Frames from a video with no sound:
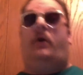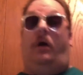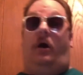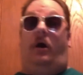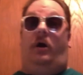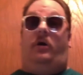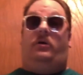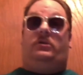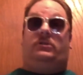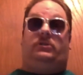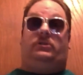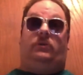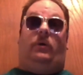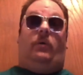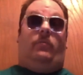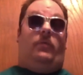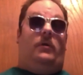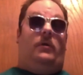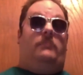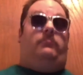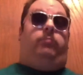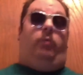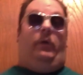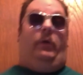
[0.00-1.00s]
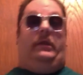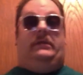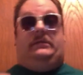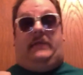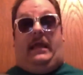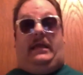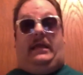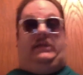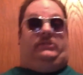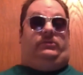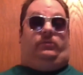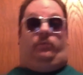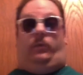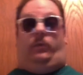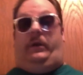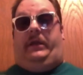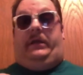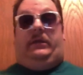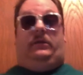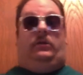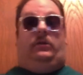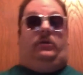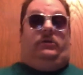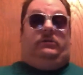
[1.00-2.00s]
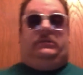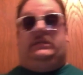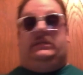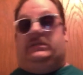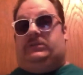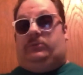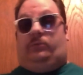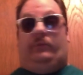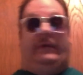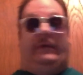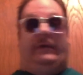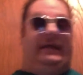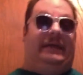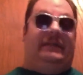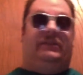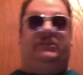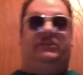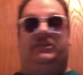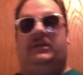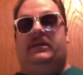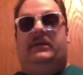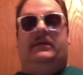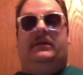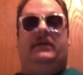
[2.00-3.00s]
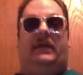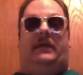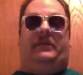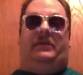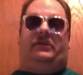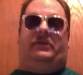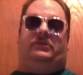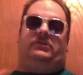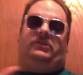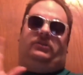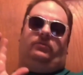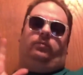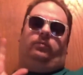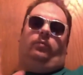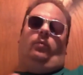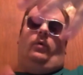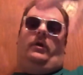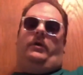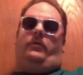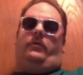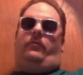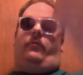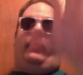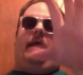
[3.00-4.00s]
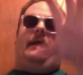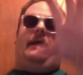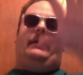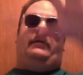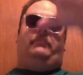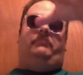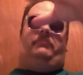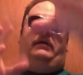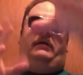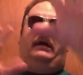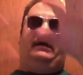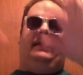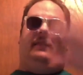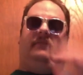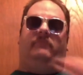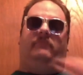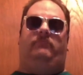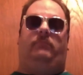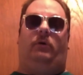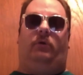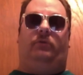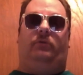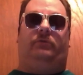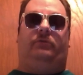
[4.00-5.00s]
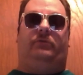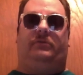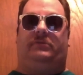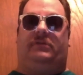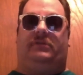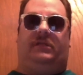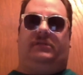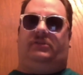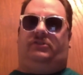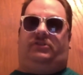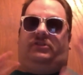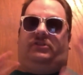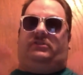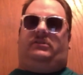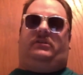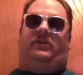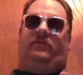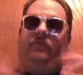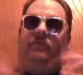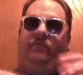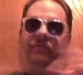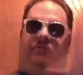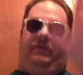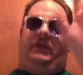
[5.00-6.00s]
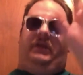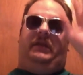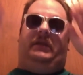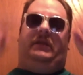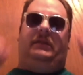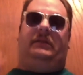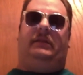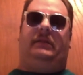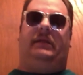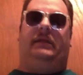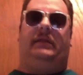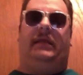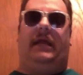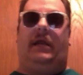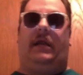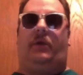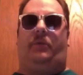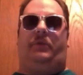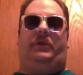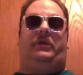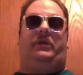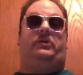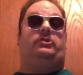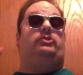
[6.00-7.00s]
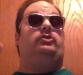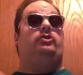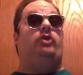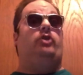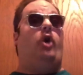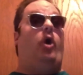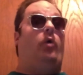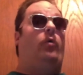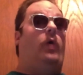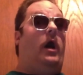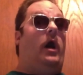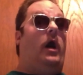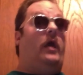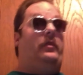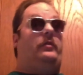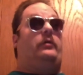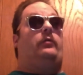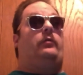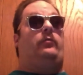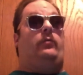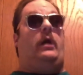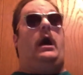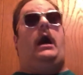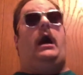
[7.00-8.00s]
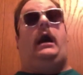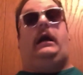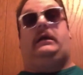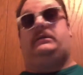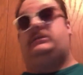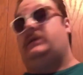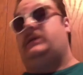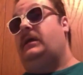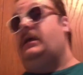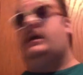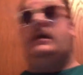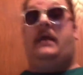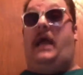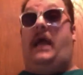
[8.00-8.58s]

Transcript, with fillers: Also, at one point, Danton's running along this ridge and there's just one random pile of boulders that's just conveniently there where there's no other rocks.